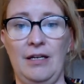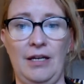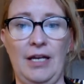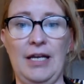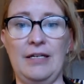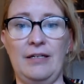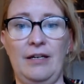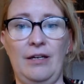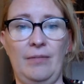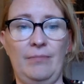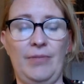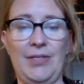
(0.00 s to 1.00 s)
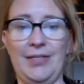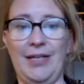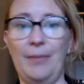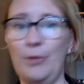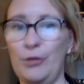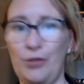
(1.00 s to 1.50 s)
and these
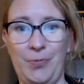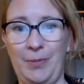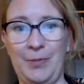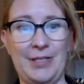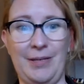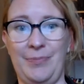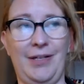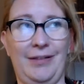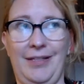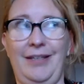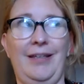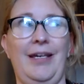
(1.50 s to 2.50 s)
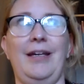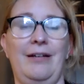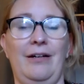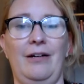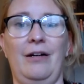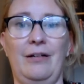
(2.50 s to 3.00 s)
numbers are probably something that,
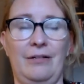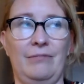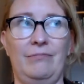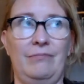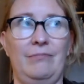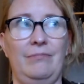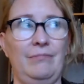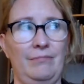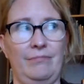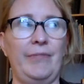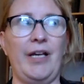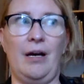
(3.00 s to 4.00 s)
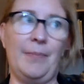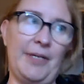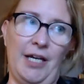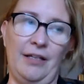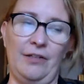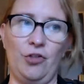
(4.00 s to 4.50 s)
like, are
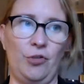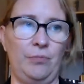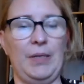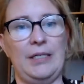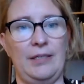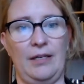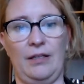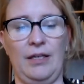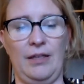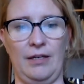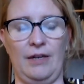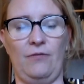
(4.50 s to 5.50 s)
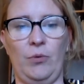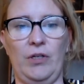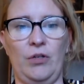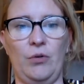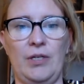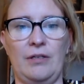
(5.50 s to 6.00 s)
common knowledge, basically, that
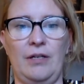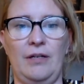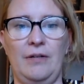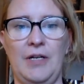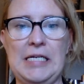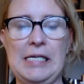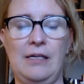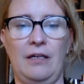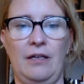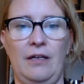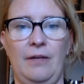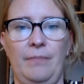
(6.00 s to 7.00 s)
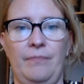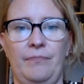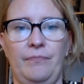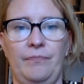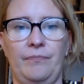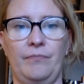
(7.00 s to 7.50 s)
everyone agrees on.
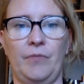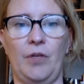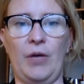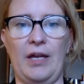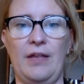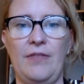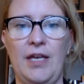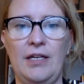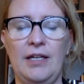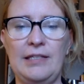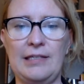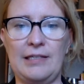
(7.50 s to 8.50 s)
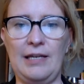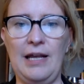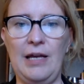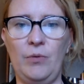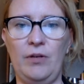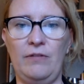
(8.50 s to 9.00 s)
Okay, and then in
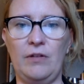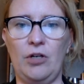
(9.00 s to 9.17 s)
1969, one